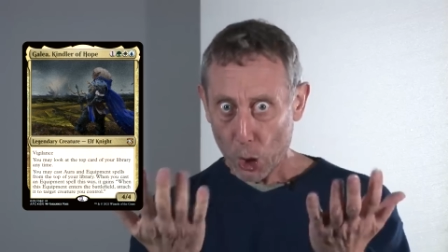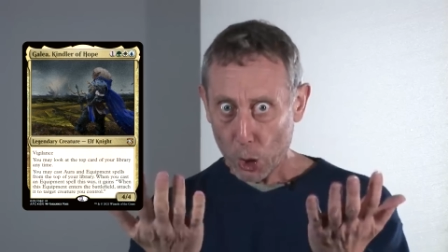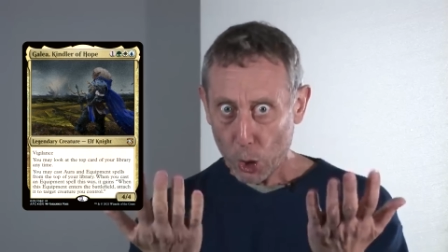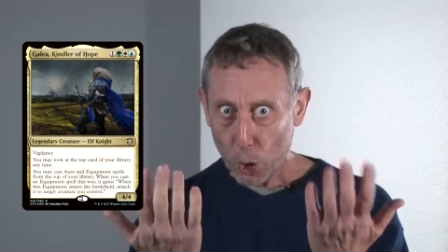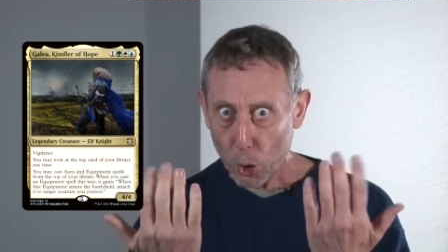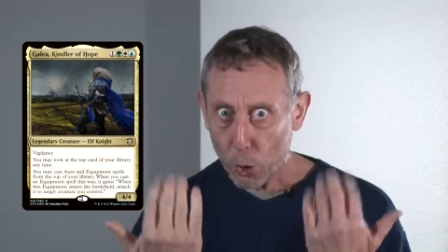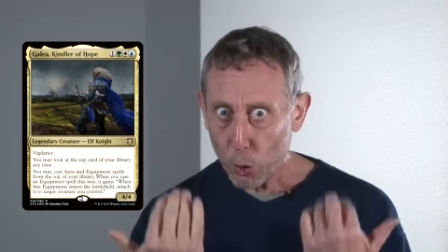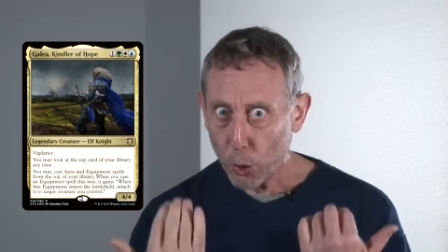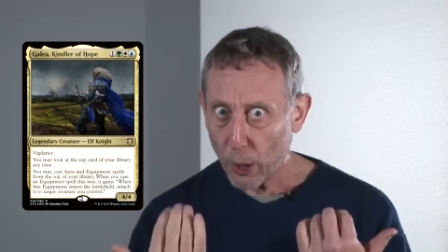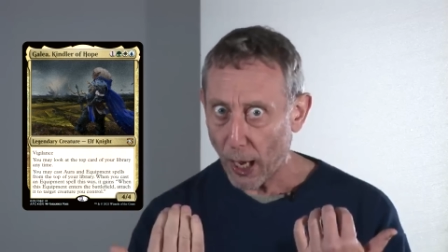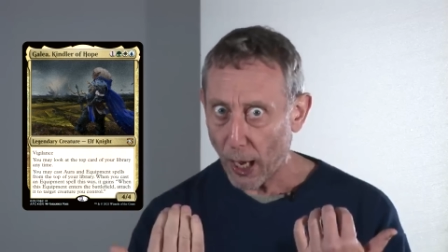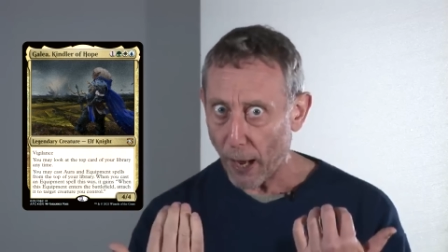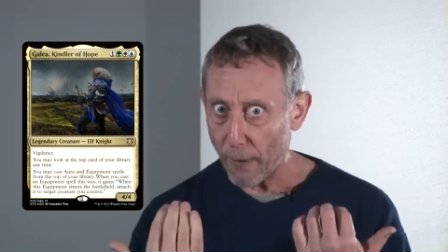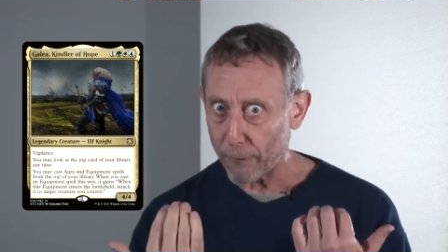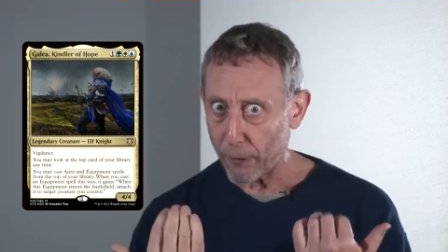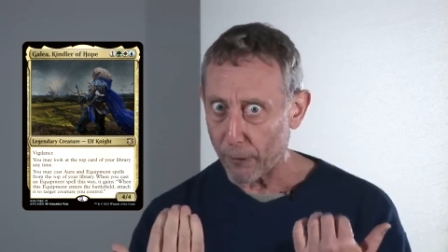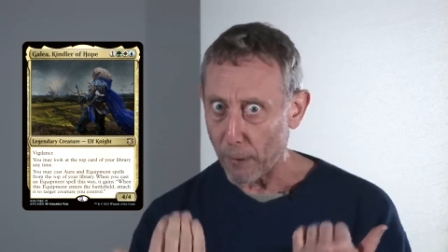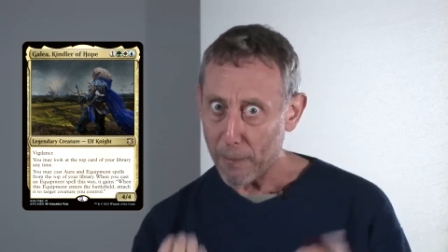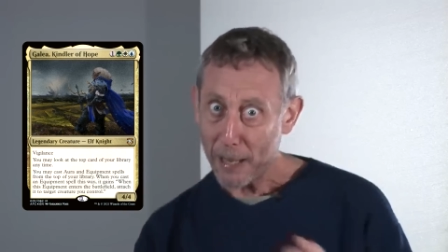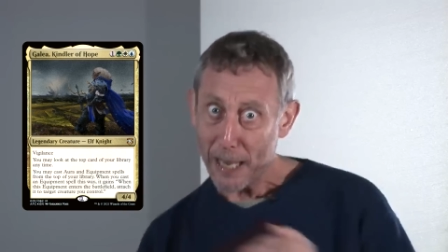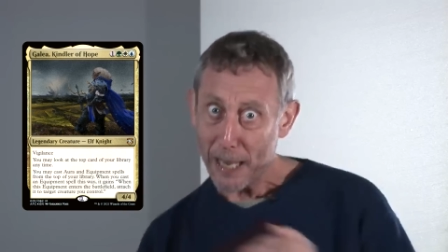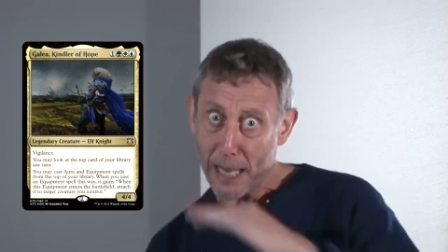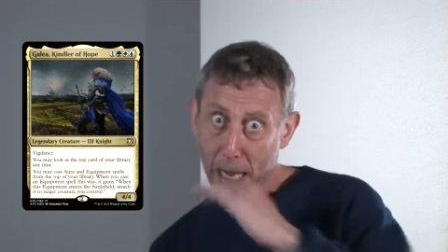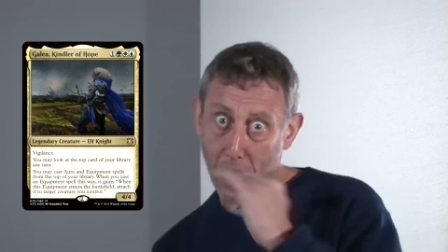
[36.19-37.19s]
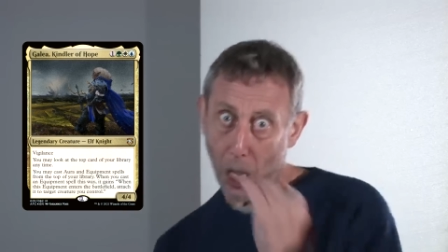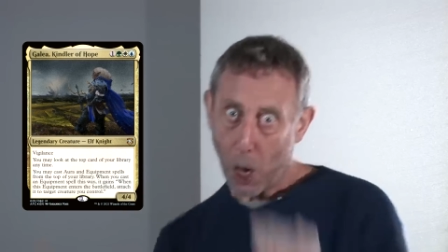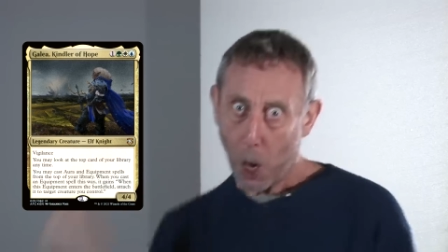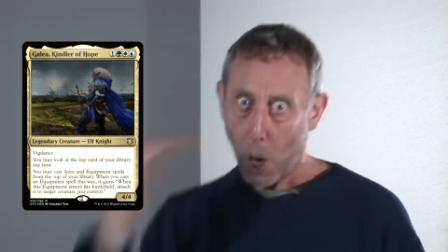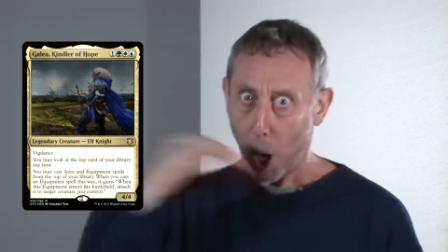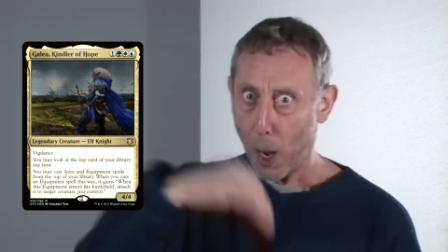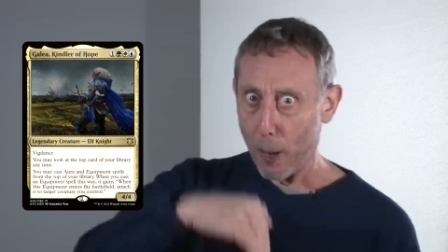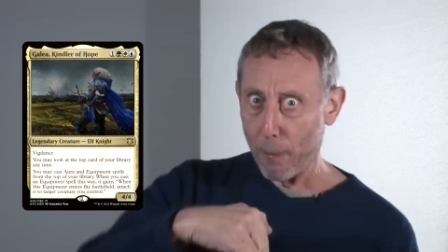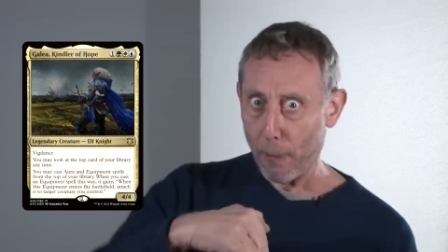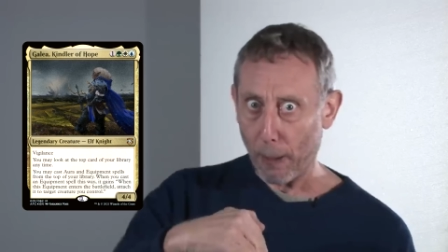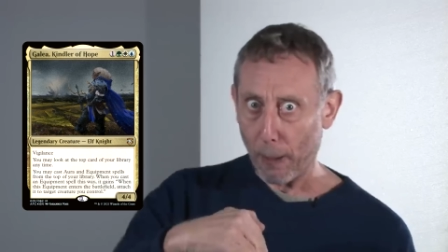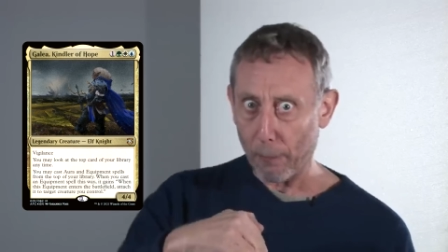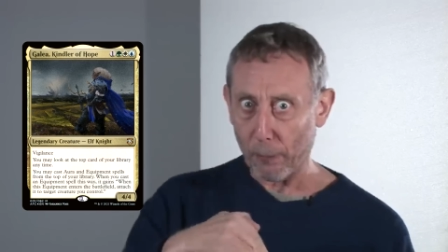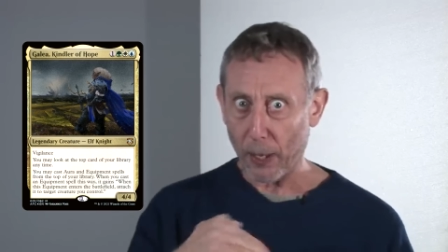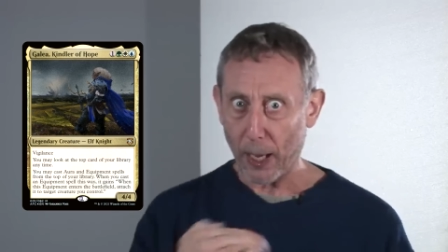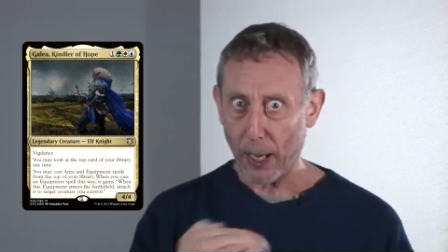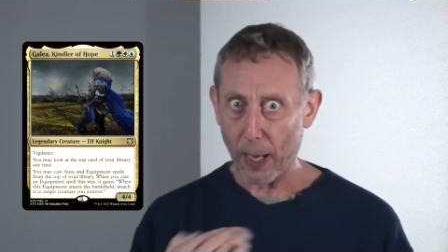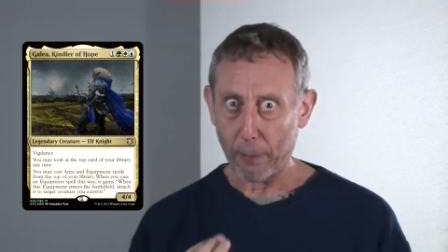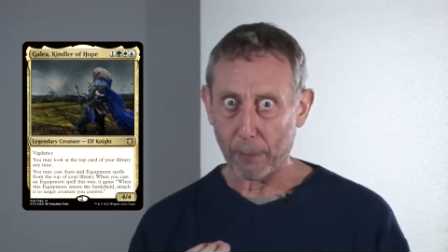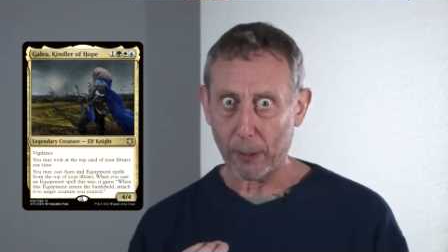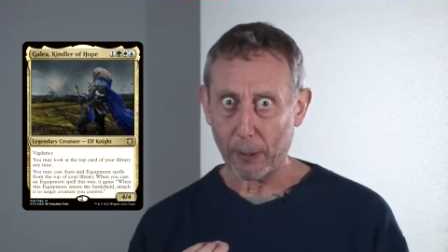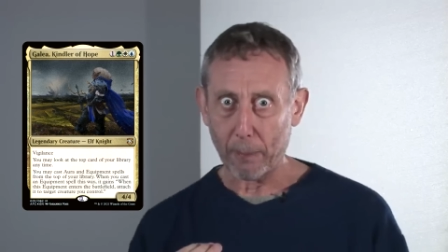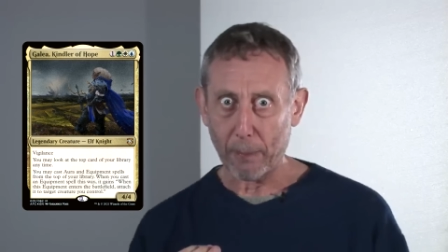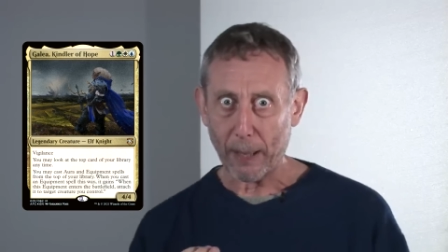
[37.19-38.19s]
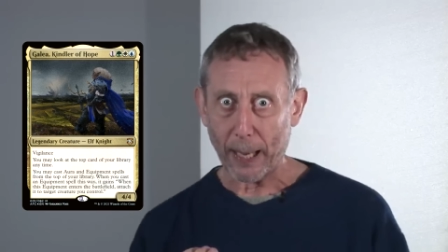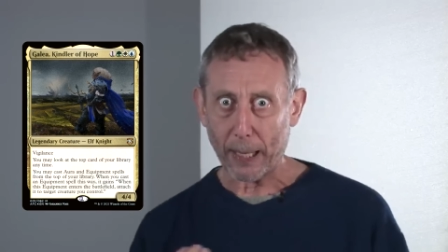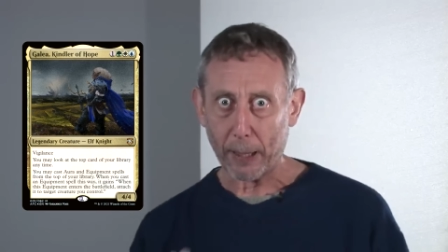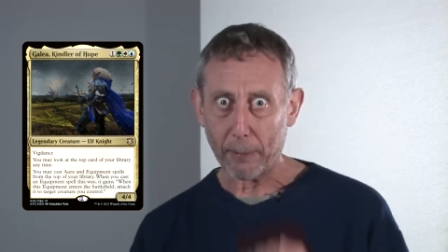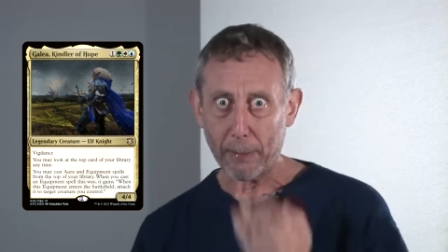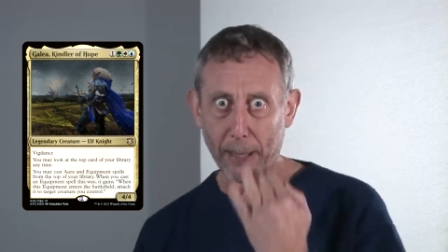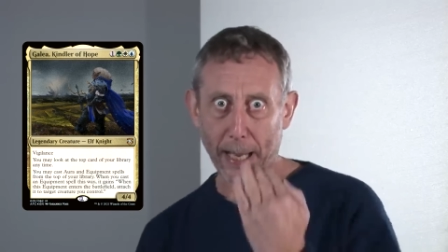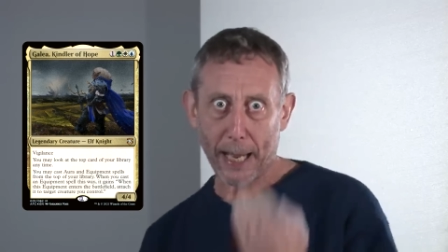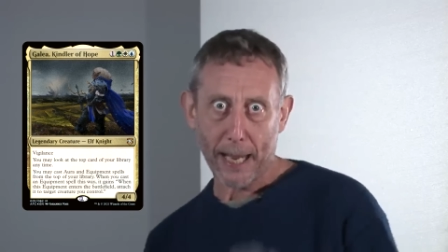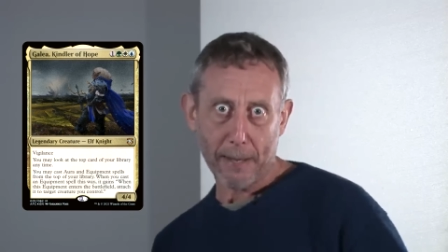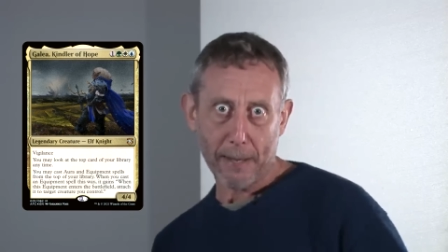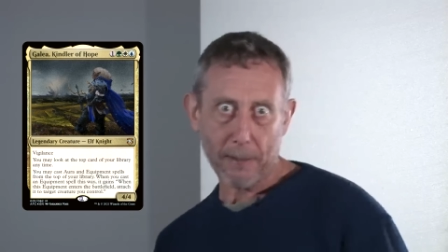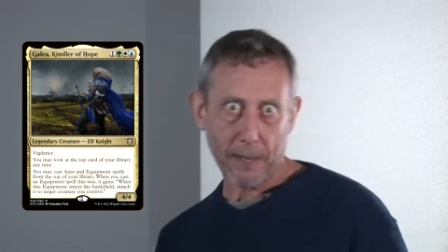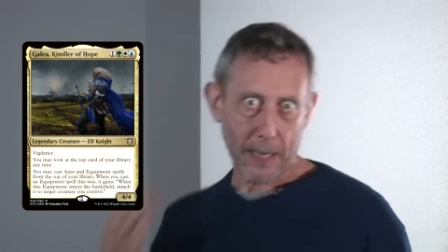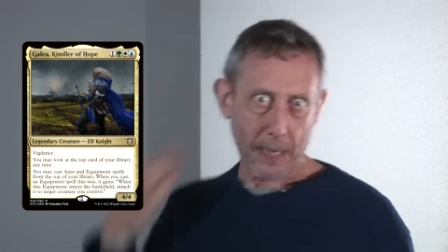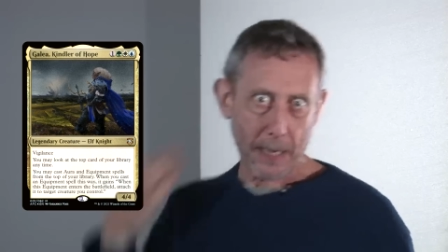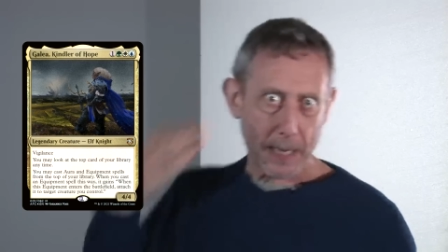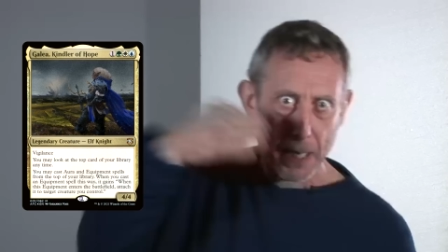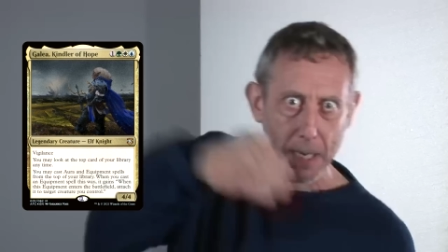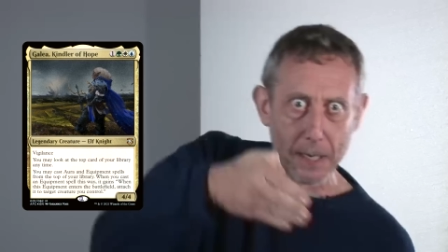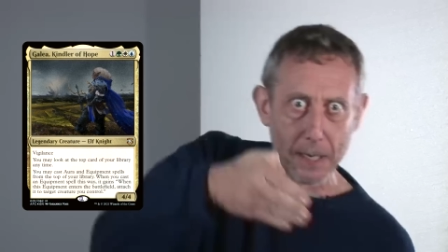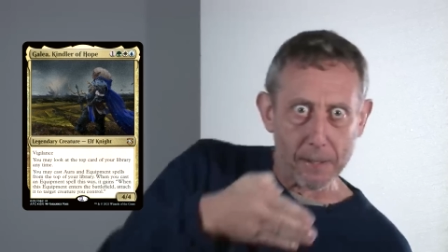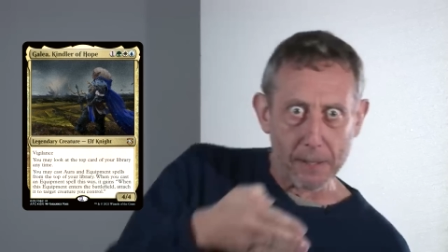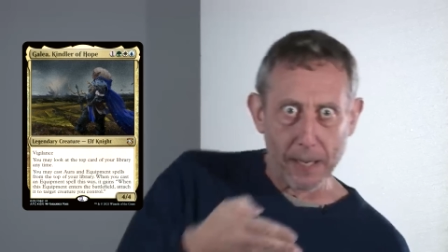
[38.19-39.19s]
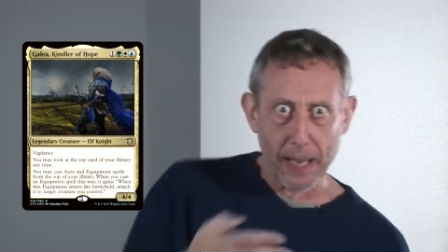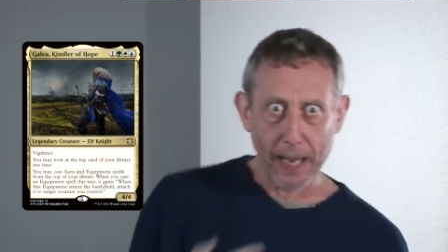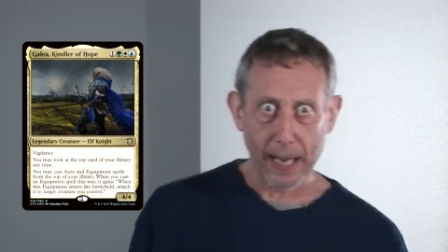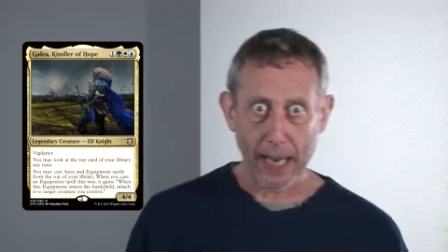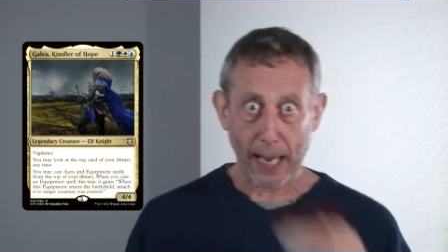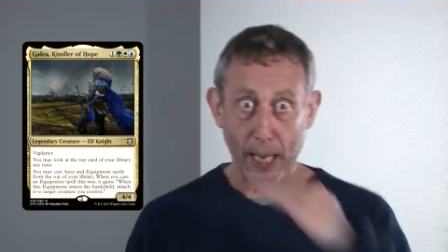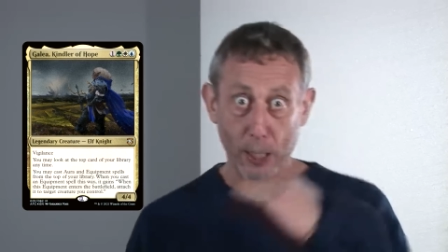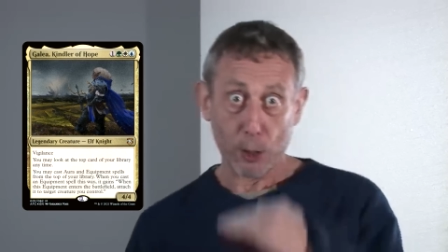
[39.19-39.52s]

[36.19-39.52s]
You come for me, I'm up there with the back of my hand, then in there,